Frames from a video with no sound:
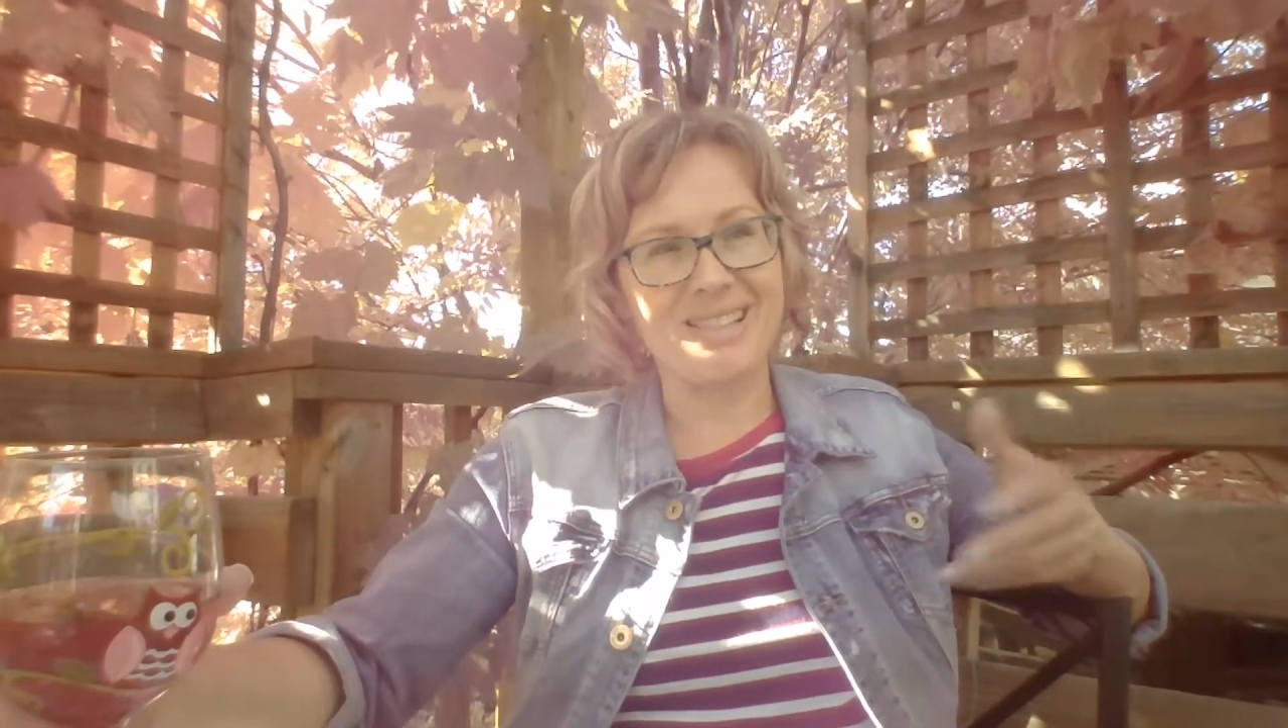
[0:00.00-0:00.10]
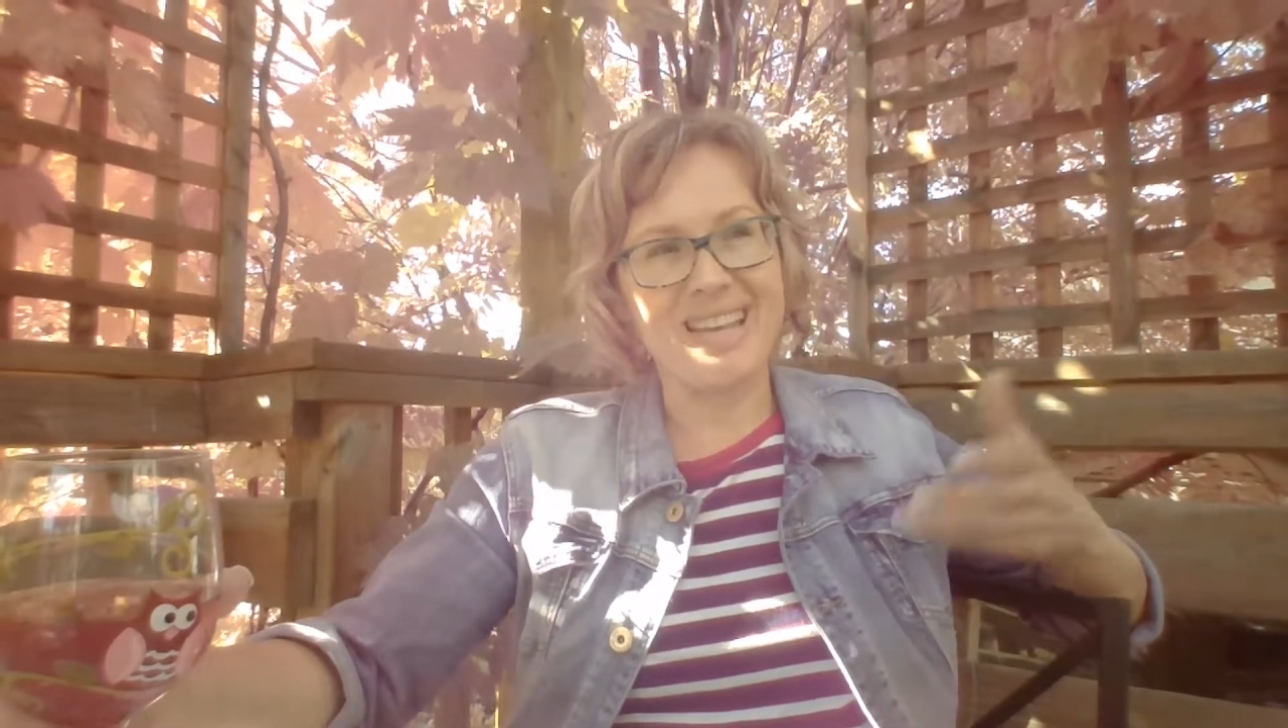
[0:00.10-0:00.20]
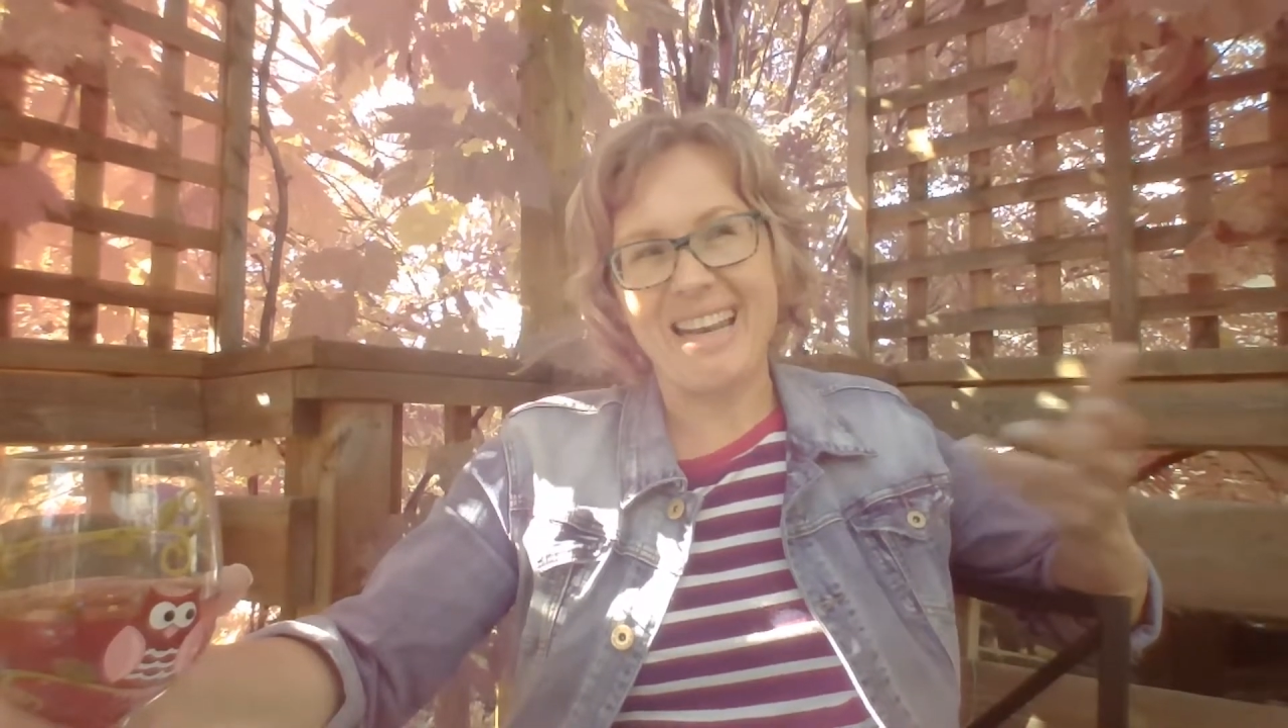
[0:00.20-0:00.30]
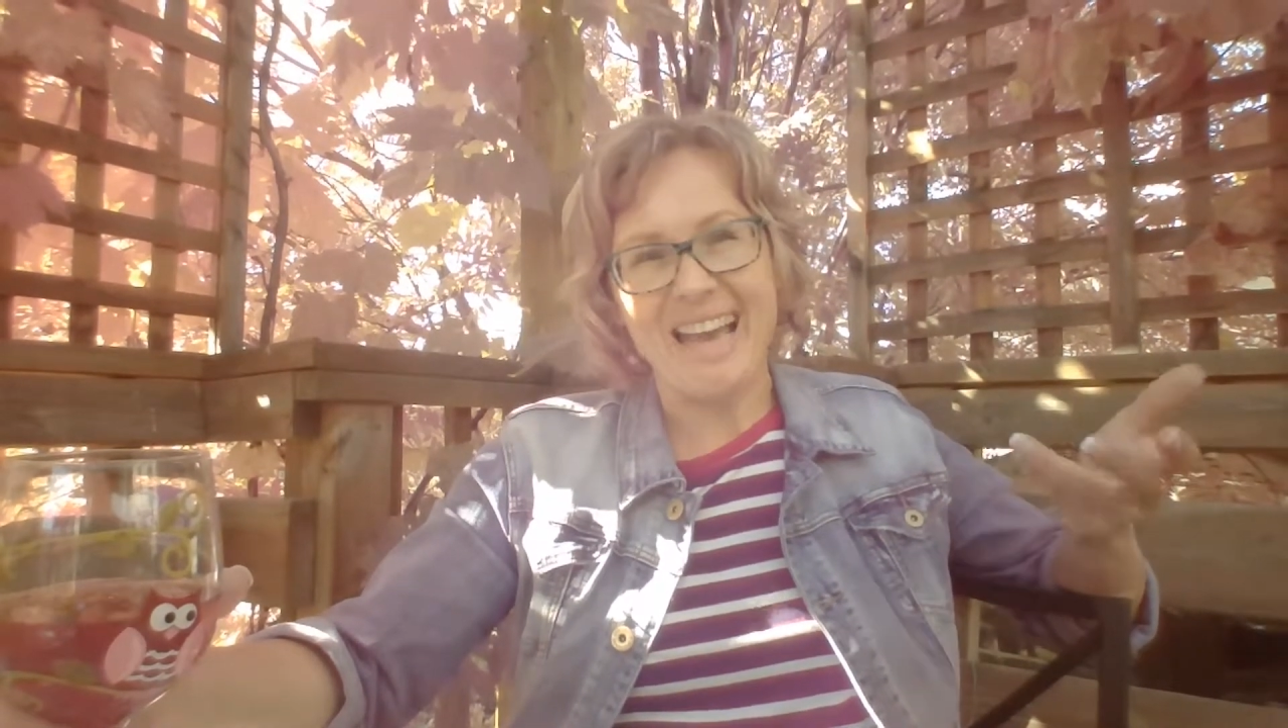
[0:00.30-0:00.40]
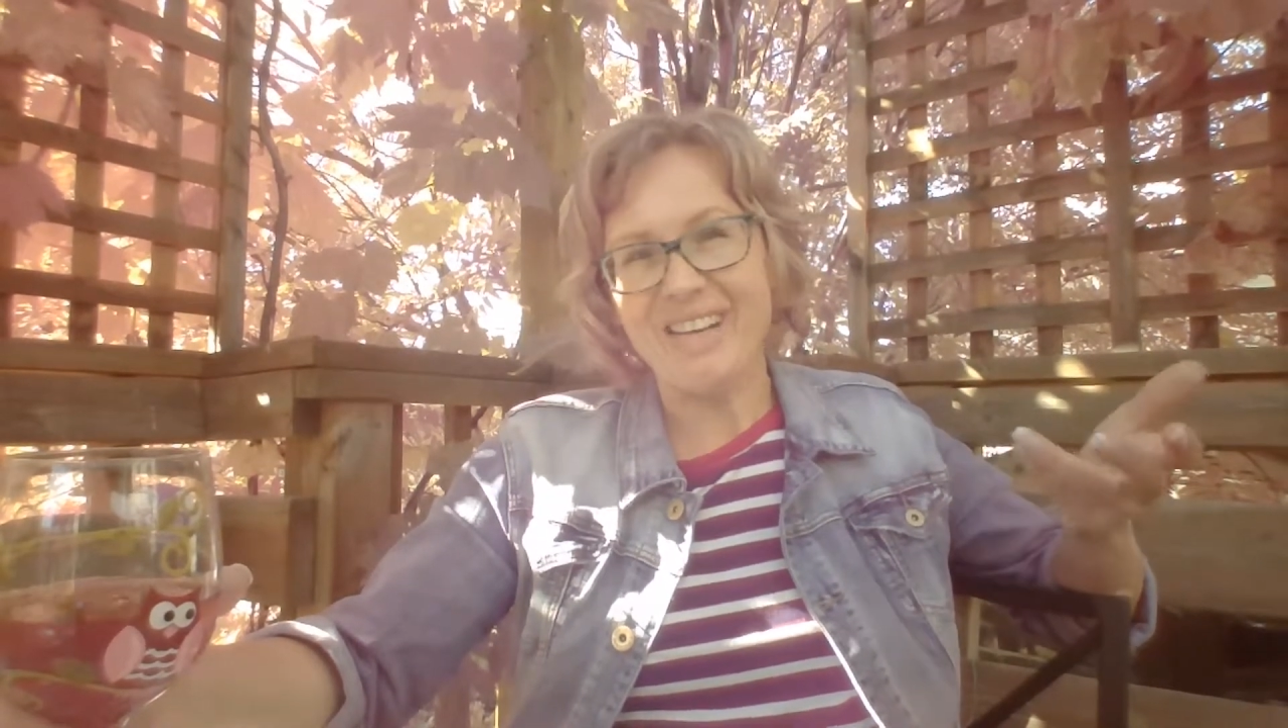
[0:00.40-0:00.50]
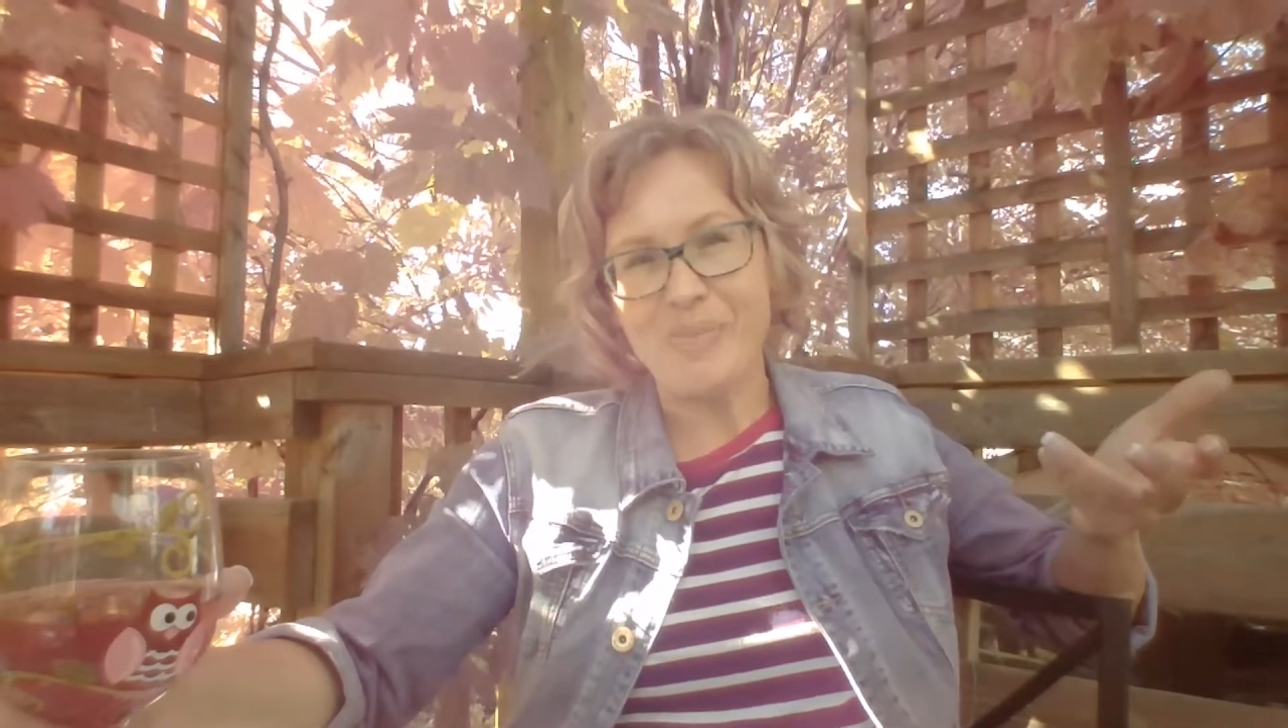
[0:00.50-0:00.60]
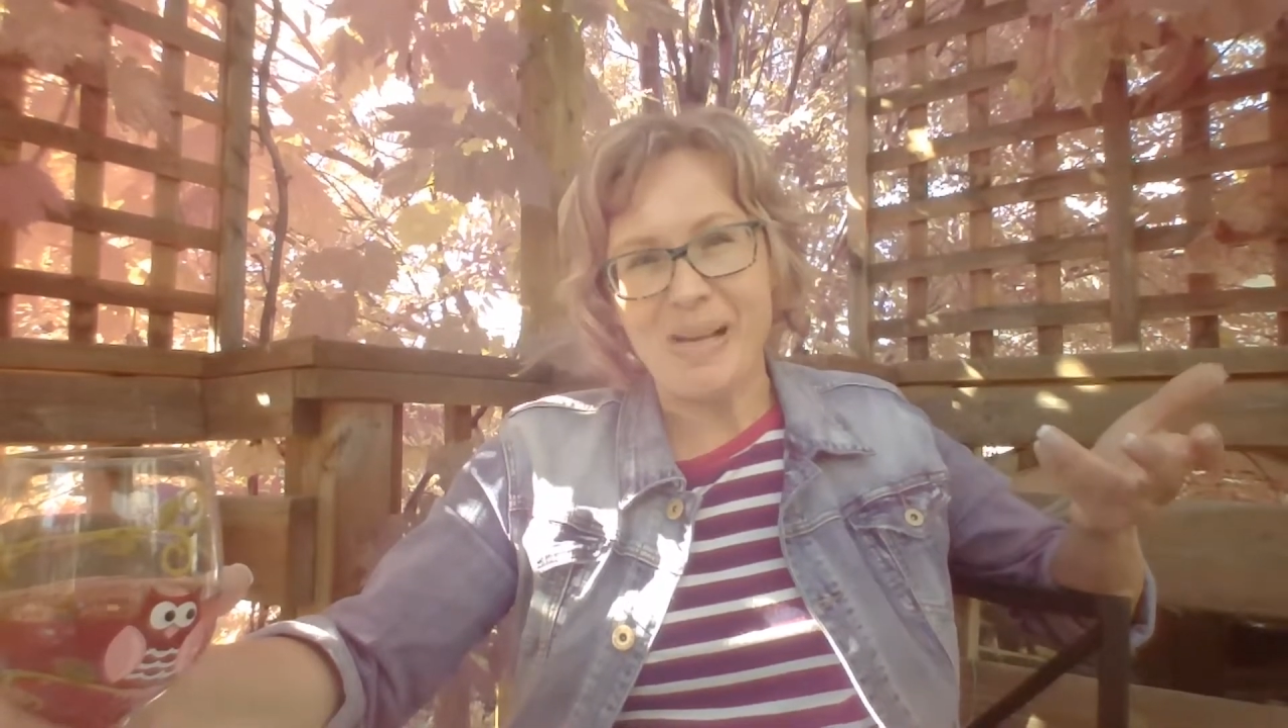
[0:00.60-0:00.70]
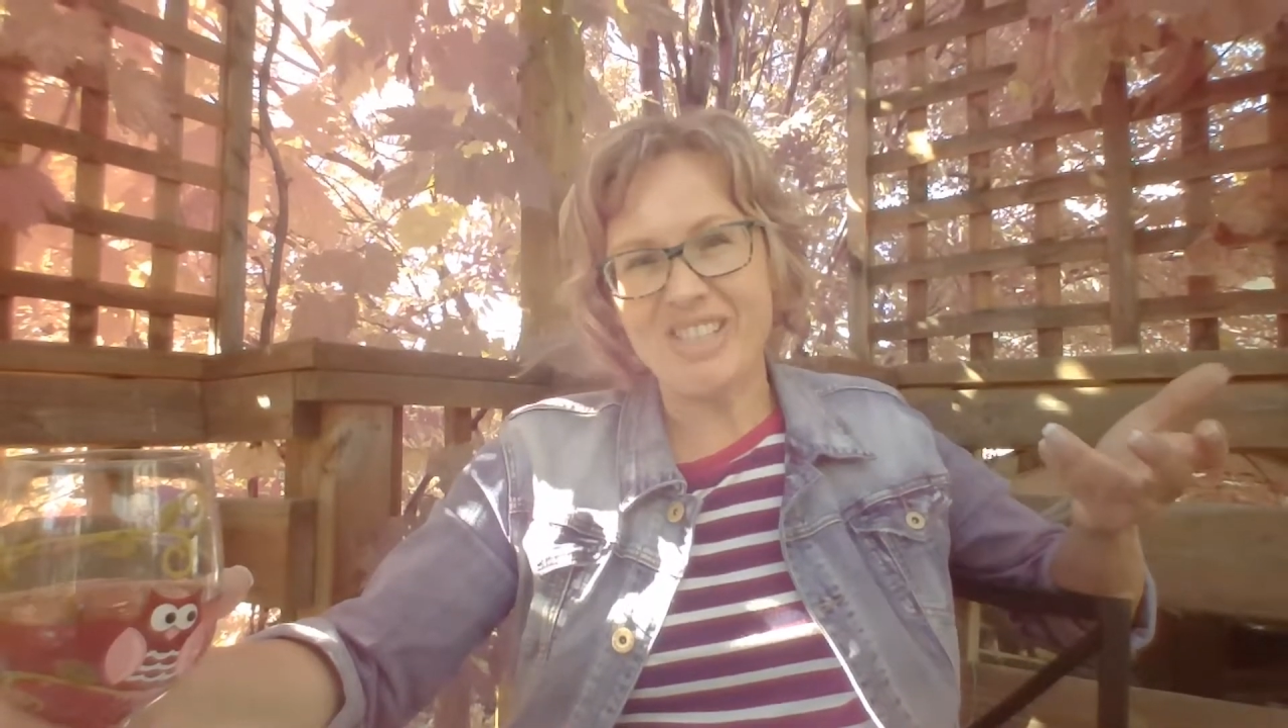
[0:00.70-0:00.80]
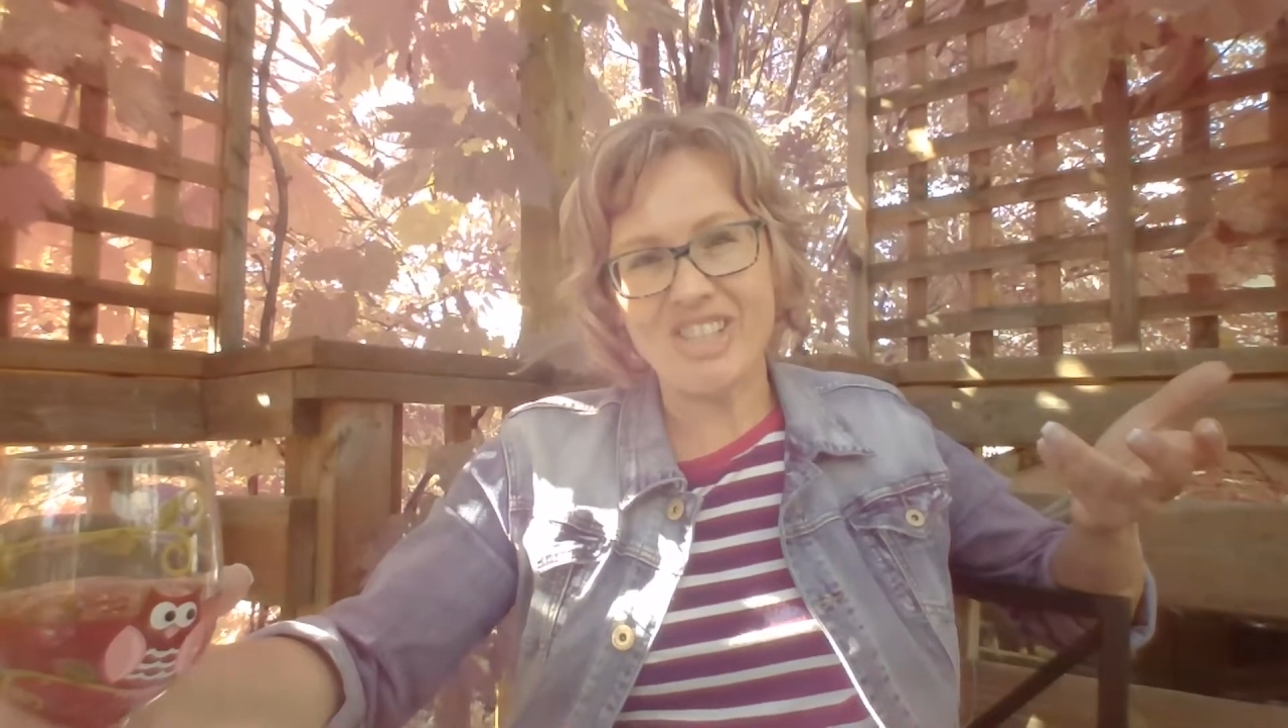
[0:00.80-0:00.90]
and I don't mind